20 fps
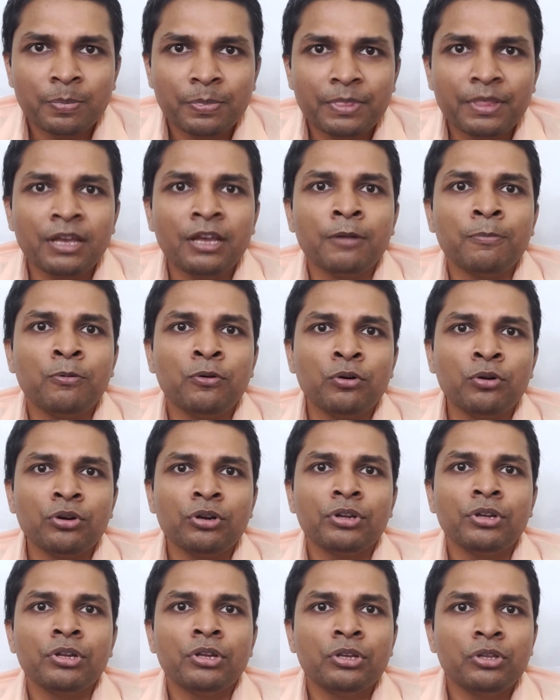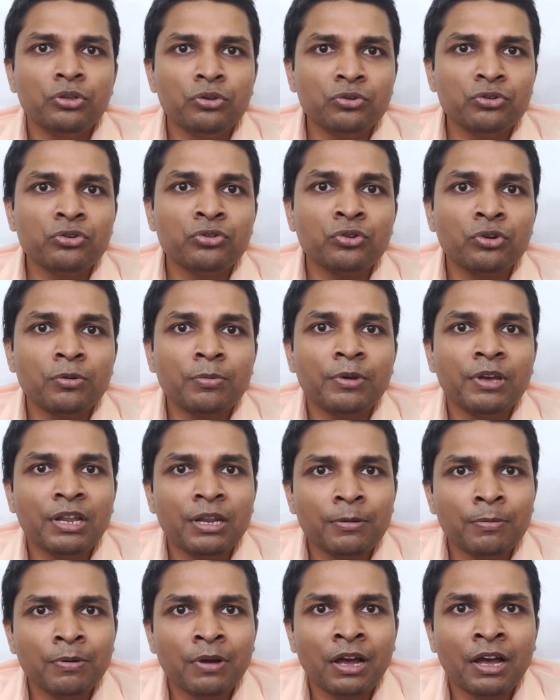Therefore, you should
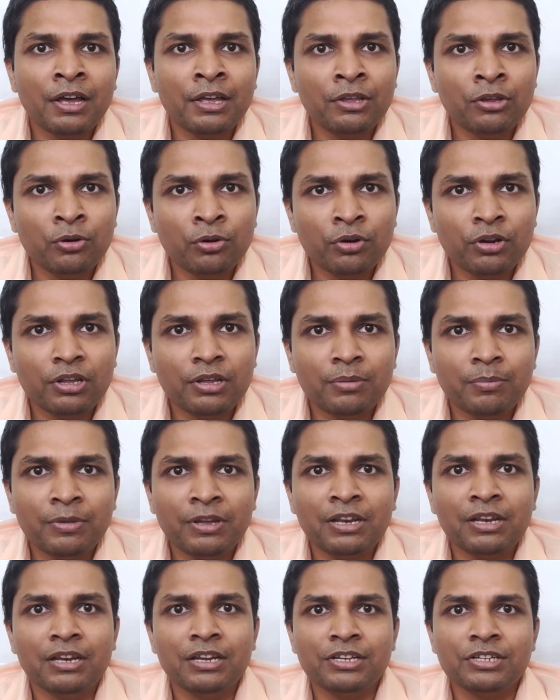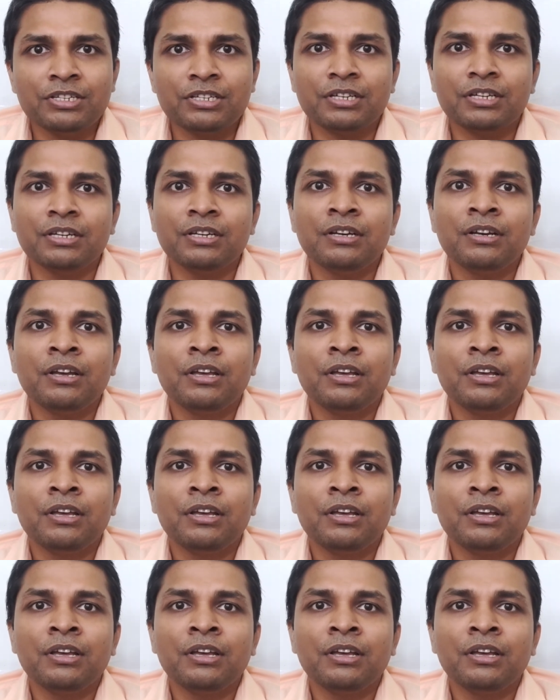verify your email list